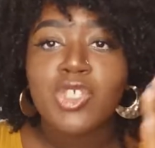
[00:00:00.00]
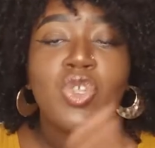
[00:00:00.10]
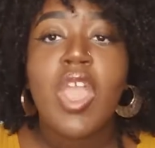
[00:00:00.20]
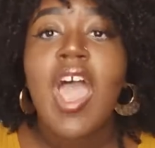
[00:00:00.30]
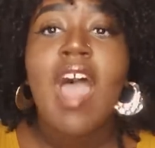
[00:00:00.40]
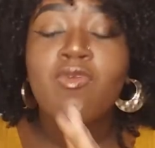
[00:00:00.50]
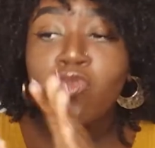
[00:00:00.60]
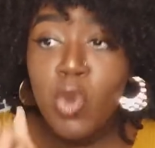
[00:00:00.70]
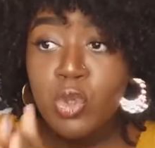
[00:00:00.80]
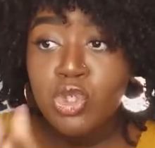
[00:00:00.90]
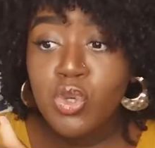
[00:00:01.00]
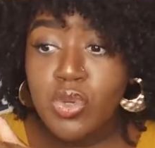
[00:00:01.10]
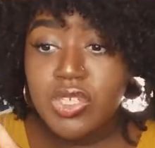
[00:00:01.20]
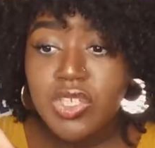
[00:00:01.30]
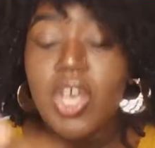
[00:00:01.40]
so you have no
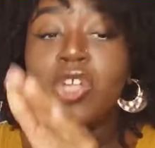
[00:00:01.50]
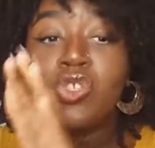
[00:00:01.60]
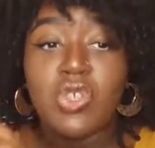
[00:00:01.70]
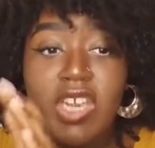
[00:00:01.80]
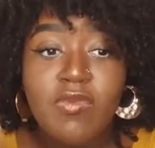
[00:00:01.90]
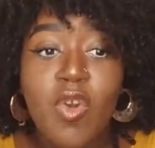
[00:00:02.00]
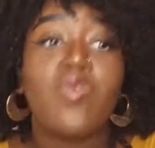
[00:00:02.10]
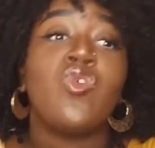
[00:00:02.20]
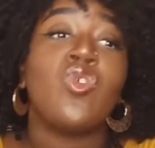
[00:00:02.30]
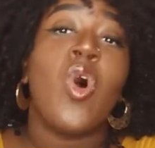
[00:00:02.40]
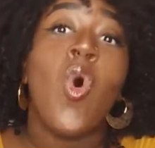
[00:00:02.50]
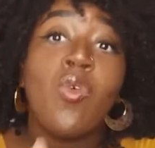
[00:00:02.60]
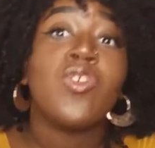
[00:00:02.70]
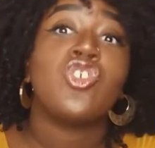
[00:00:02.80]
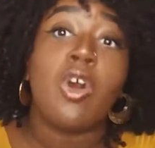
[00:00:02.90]
choice to live off your
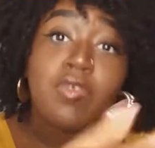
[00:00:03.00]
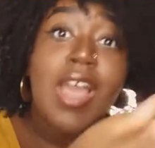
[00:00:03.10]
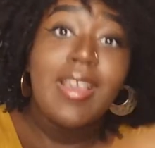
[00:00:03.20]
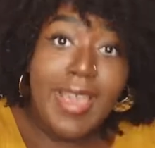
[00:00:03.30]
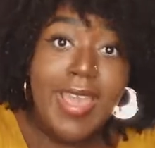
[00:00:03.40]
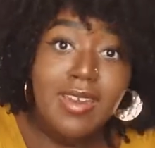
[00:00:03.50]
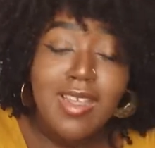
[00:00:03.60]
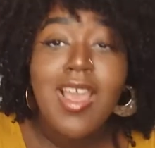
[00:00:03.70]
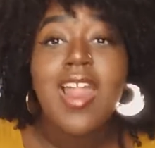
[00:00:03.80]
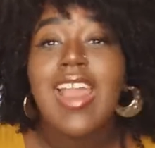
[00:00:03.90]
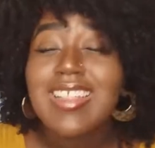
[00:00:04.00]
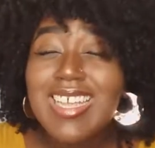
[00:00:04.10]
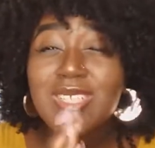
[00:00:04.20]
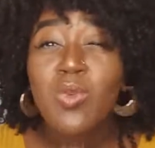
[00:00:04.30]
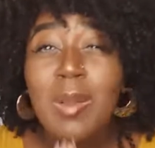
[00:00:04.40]
overdraft again. Like,
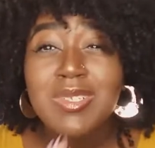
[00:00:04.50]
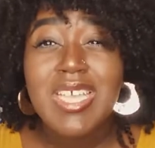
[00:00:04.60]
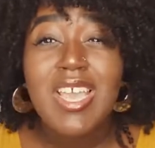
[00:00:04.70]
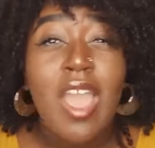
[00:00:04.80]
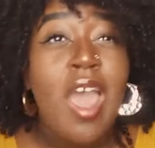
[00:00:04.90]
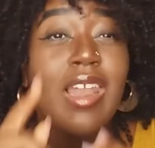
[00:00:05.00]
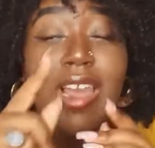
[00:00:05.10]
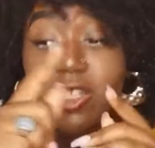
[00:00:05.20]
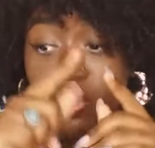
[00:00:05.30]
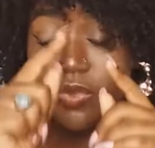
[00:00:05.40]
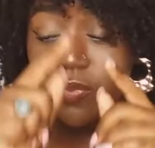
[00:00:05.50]
that's what I'm saying. Like